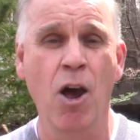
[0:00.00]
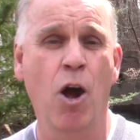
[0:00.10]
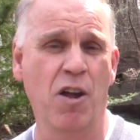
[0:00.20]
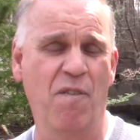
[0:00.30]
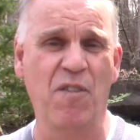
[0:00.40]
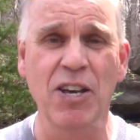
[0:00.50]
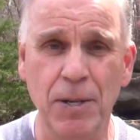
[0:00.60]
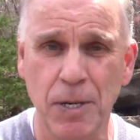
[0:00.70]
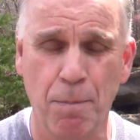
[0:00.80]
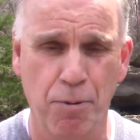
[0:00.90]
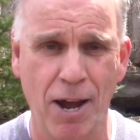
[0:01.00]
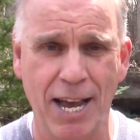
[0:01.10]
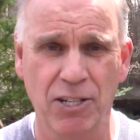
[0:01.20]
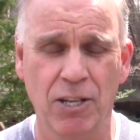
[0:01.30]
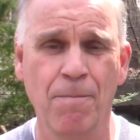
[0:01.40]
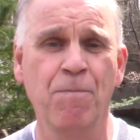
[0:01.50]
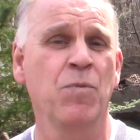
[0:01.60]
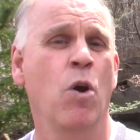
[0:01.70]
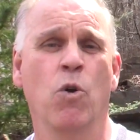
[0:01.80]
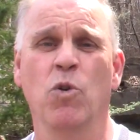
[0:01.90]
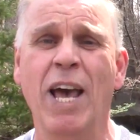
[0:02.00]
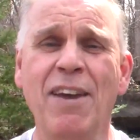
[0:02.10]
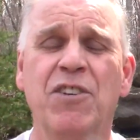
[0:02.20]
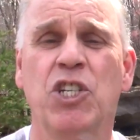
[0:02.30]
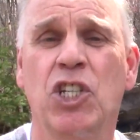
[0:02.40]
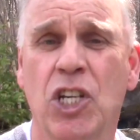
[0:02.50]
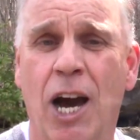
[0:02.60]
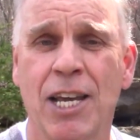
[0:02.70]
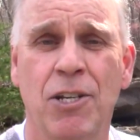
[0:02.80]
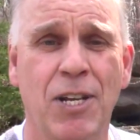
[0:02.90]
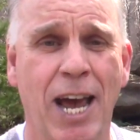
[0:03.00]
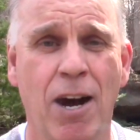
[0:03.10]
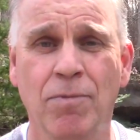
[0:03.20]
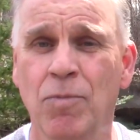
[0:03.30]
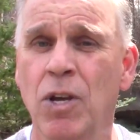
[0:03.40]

or you're feeling depressed, or life has just got you down,